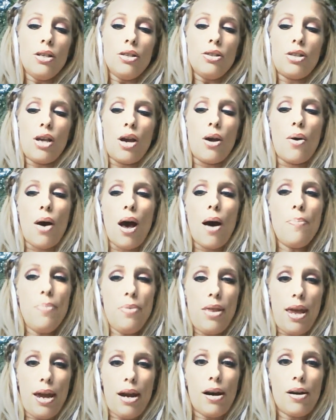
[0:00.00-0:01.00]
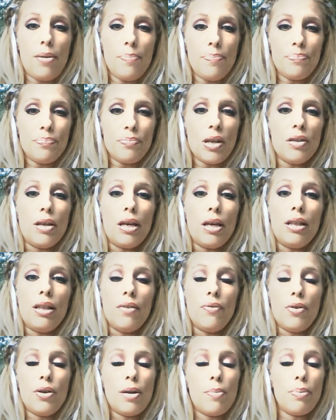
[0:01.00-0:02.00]
So up there, they
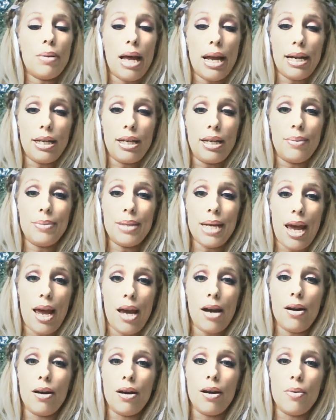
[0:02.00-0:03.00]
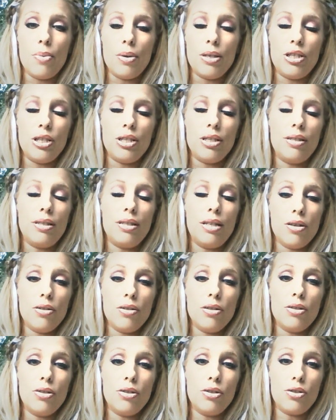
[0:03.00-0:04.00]
live on a planet named Era, which is near
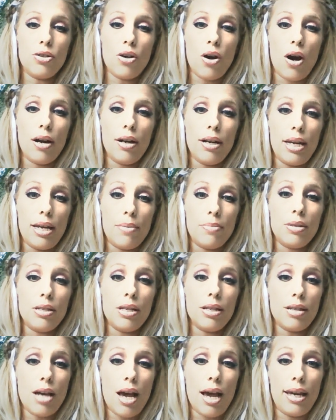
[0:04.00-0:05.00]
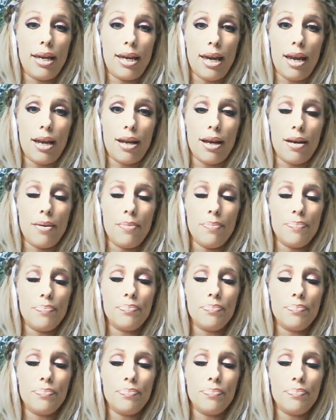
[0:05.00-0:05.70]
the star named Taygeta.